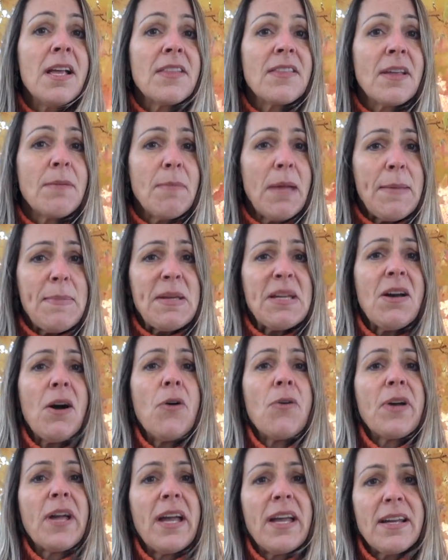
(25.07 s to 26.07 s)
that maybe,
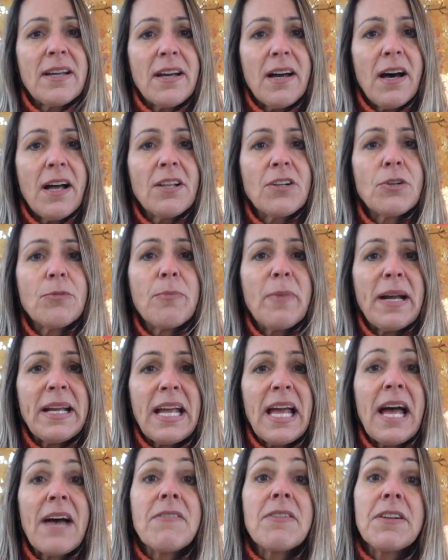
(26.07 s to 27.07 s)
okay, color might
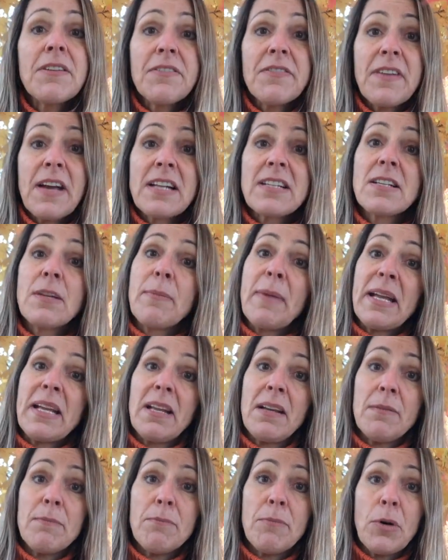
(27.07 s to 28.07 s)
have an effect on my
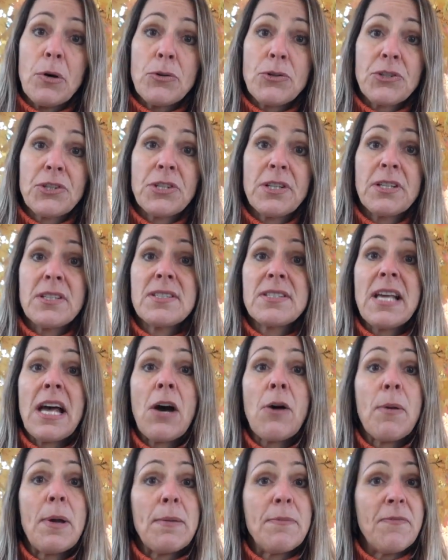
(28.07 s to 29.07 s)
emotions,
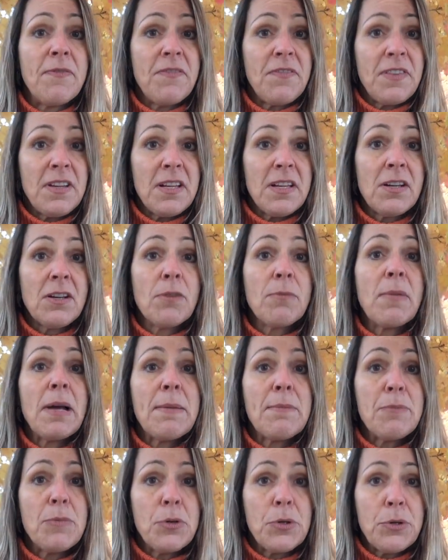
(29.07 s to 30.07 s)
how I feel, my
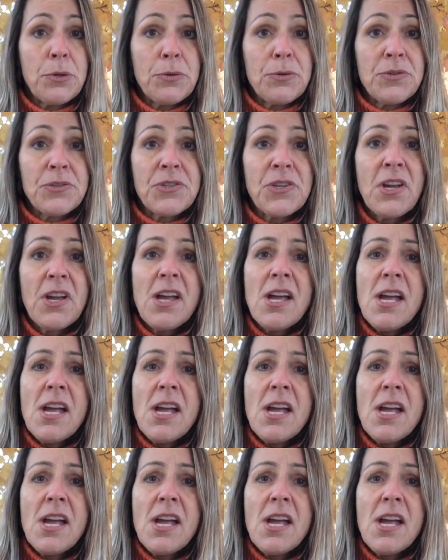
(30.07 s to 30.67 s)
moods,